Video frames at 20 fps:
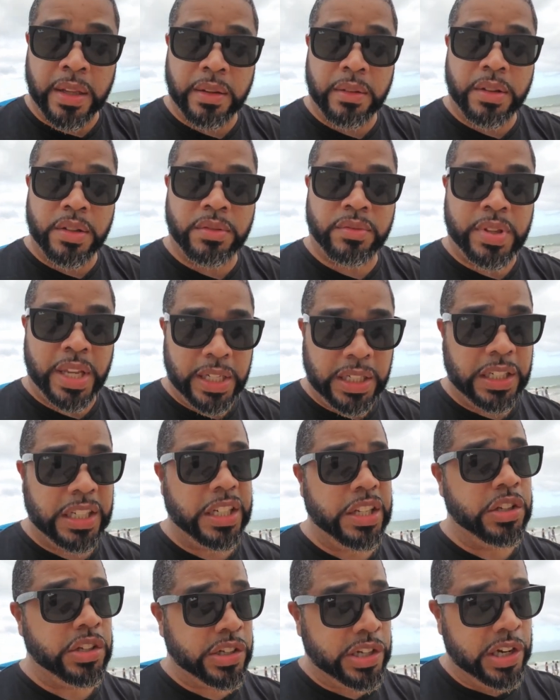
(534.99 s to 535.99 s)
And, and
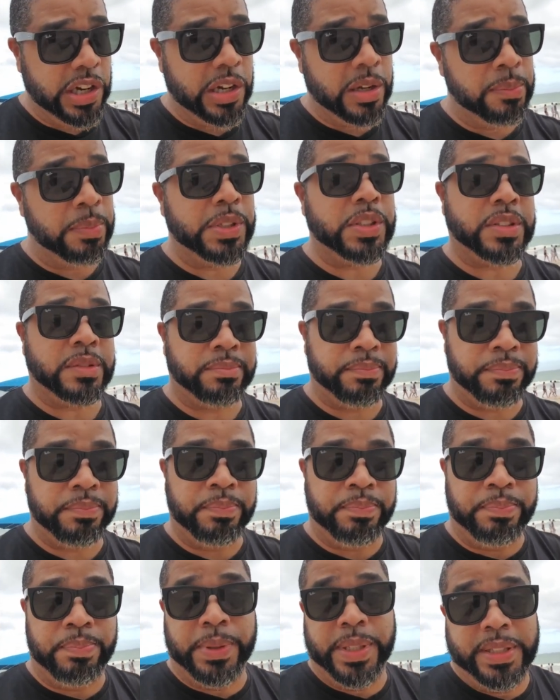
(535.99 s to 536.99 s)
technically you could, but
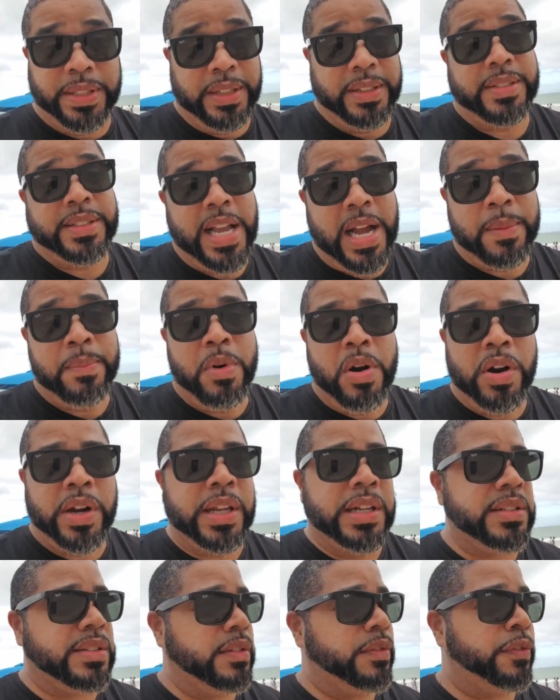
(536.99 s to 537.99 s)
but the stock
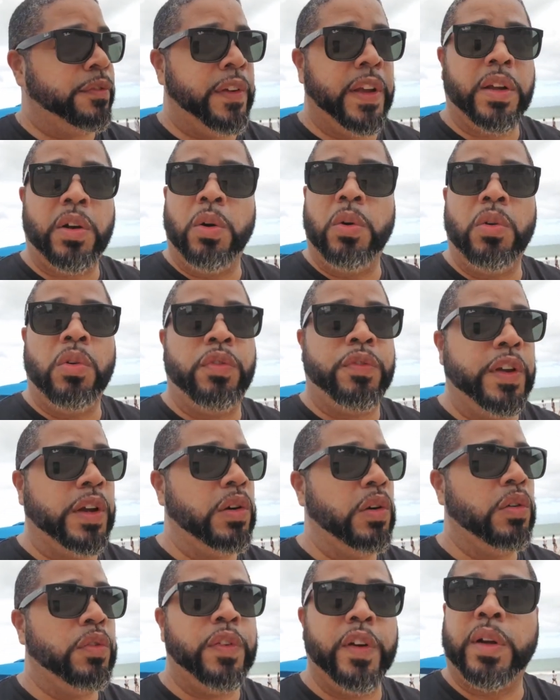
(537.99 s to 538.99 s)
market is a fickle,
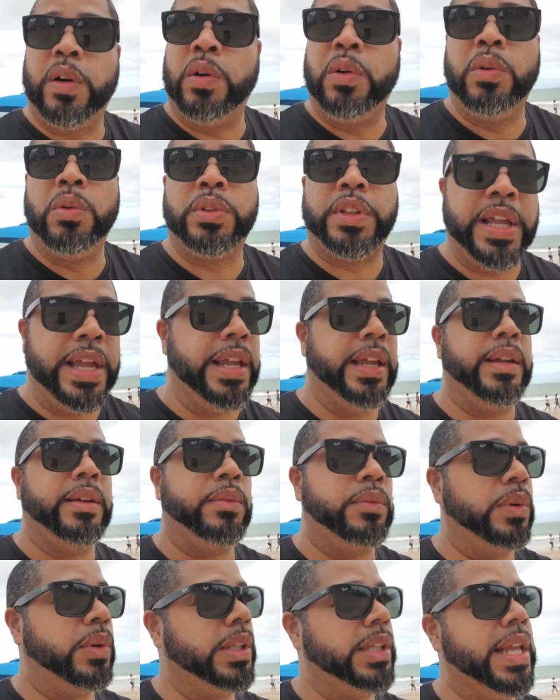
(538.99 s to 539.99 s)
fickle, fickle
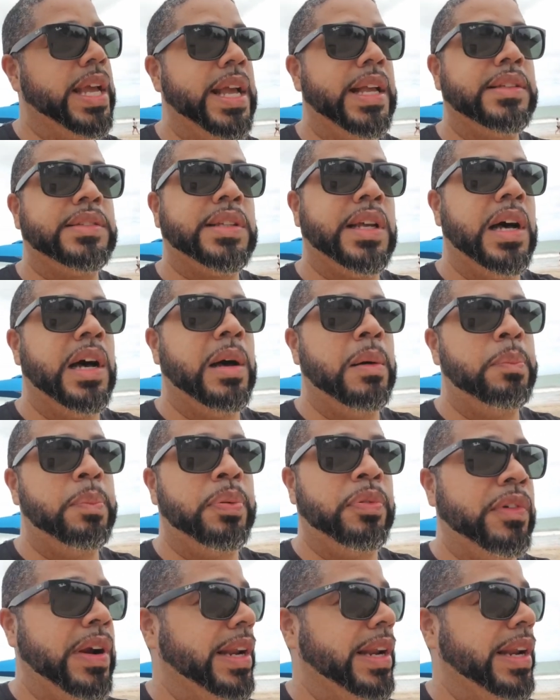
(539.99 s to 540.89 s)
thing. One day it's up.